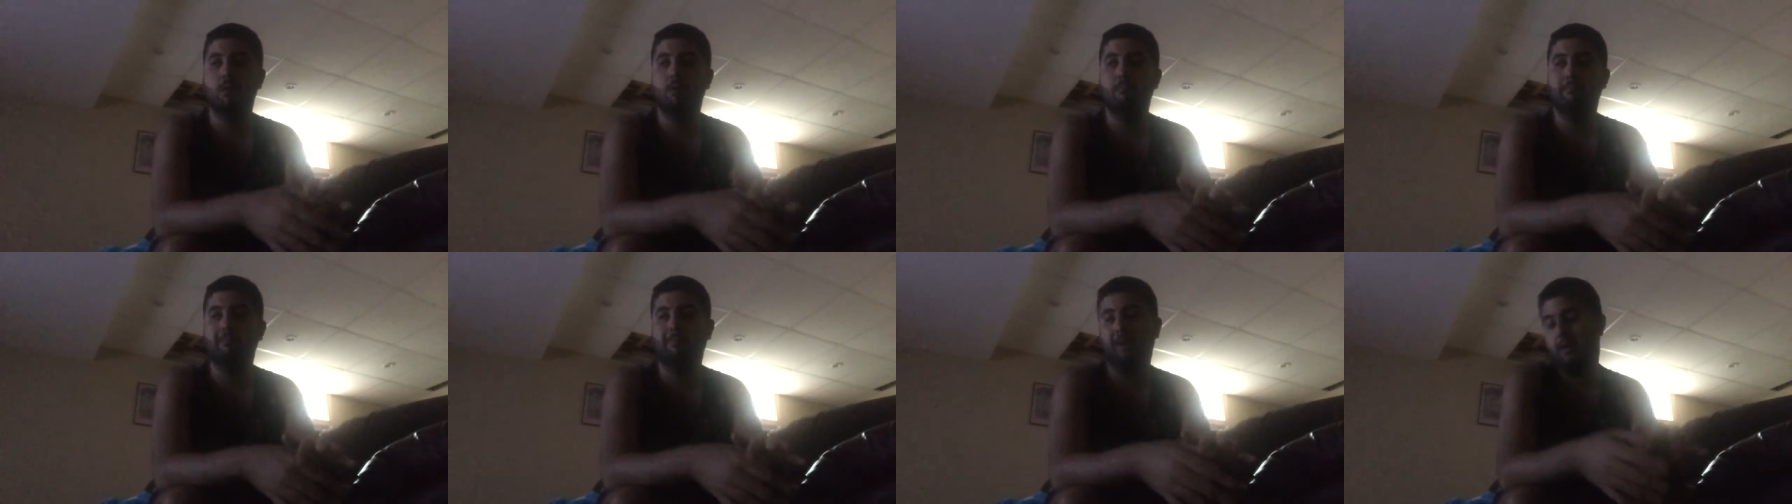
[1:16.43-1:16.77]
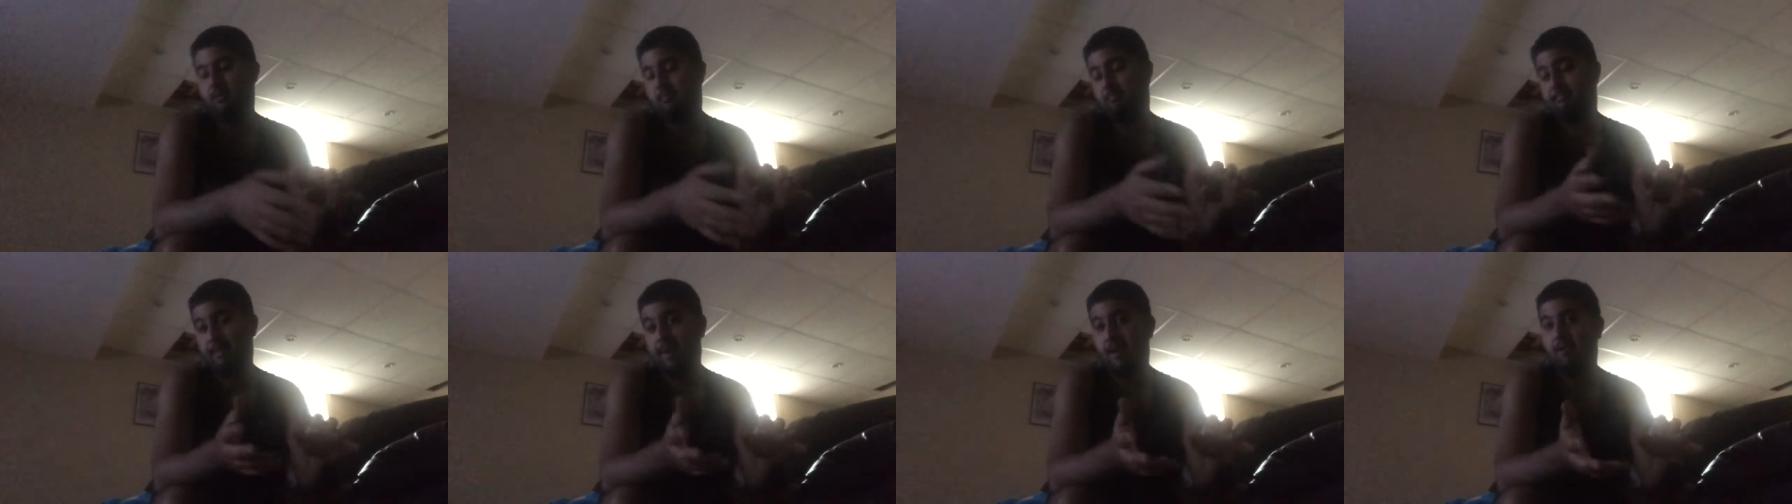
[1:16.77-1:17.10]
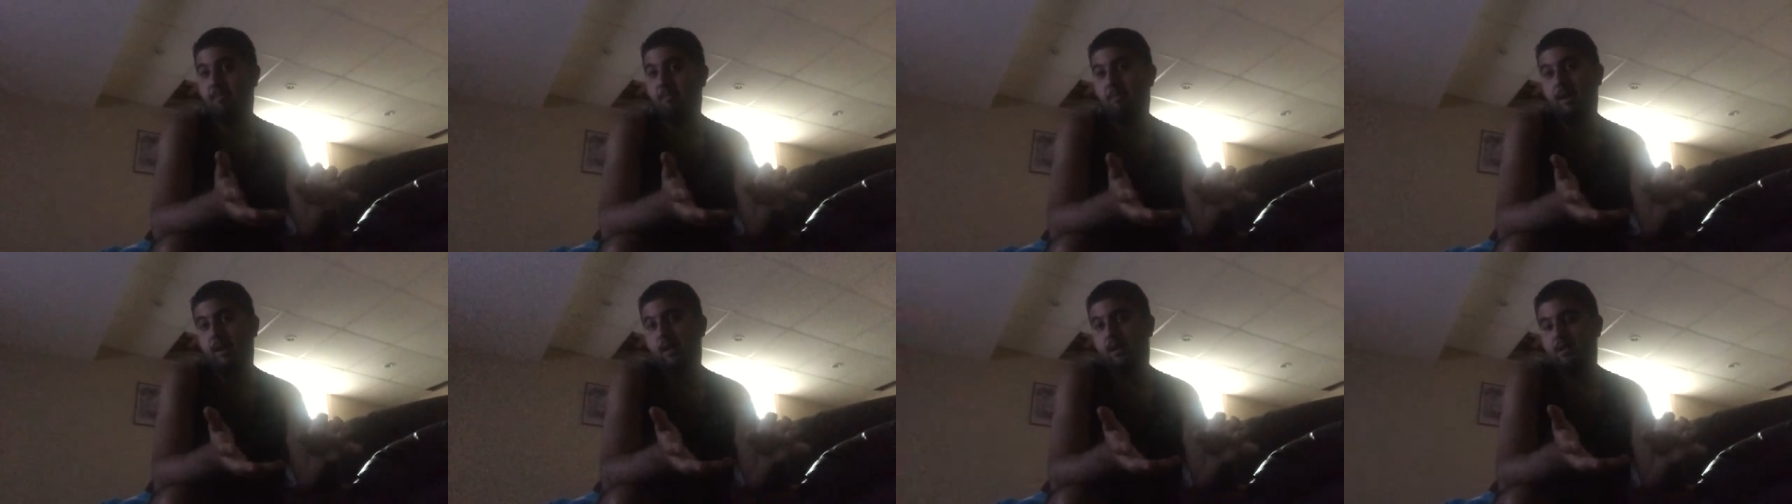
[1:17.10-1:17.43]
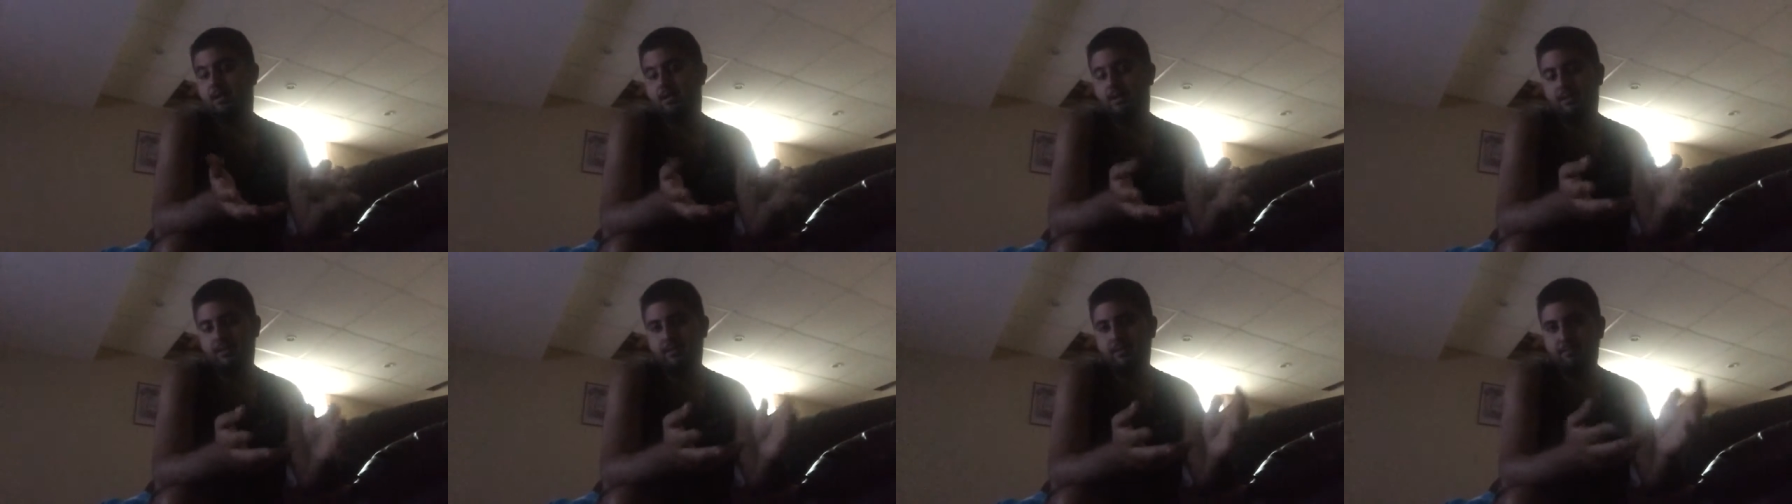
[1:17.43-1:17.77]
but bail
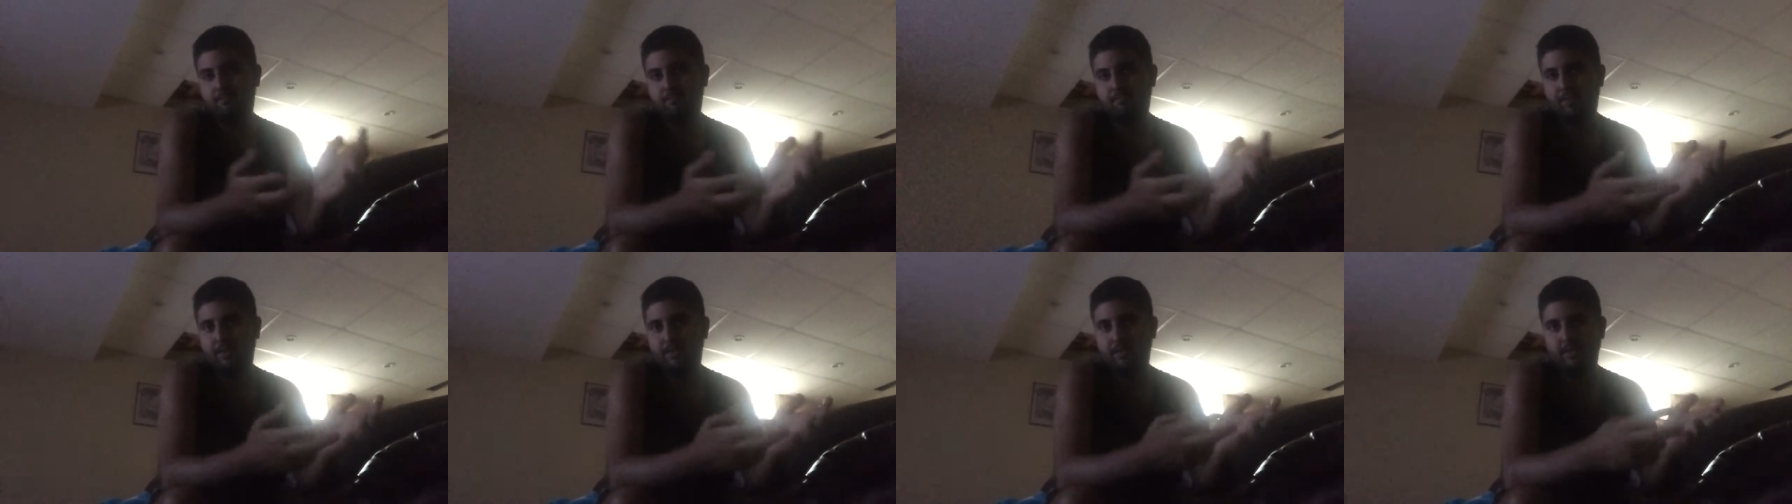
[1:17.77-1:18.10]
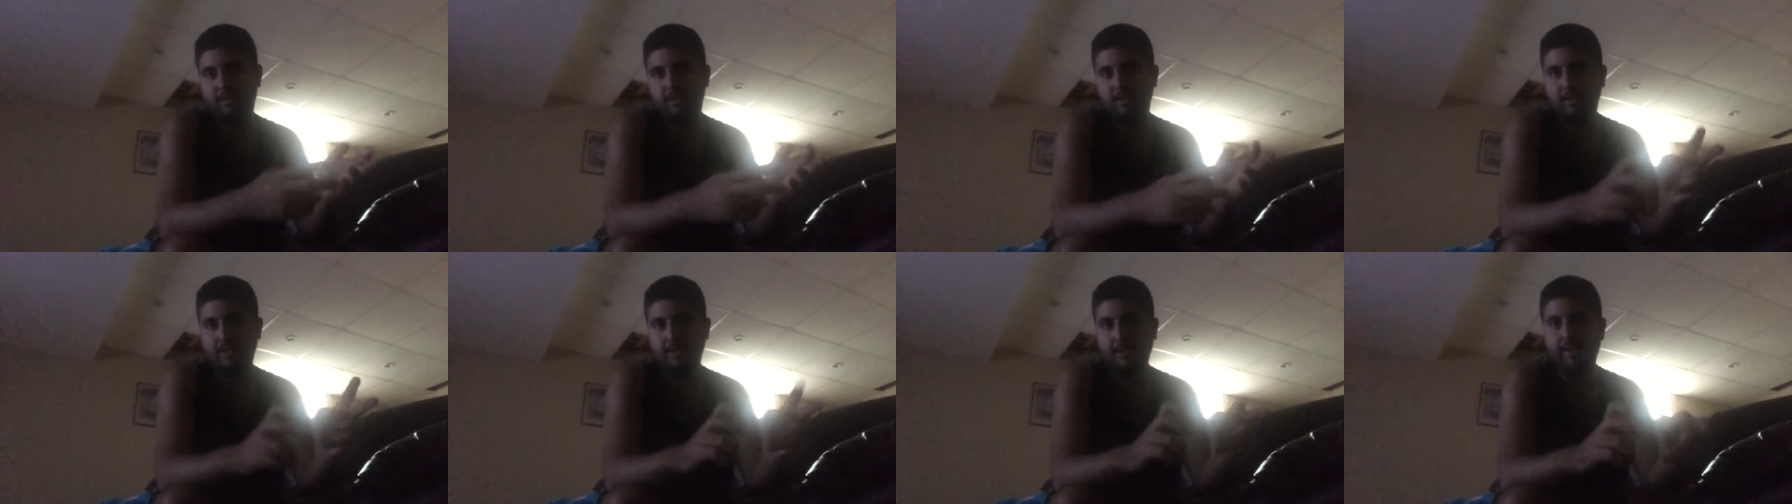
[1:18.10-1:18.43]
bonds. Basically,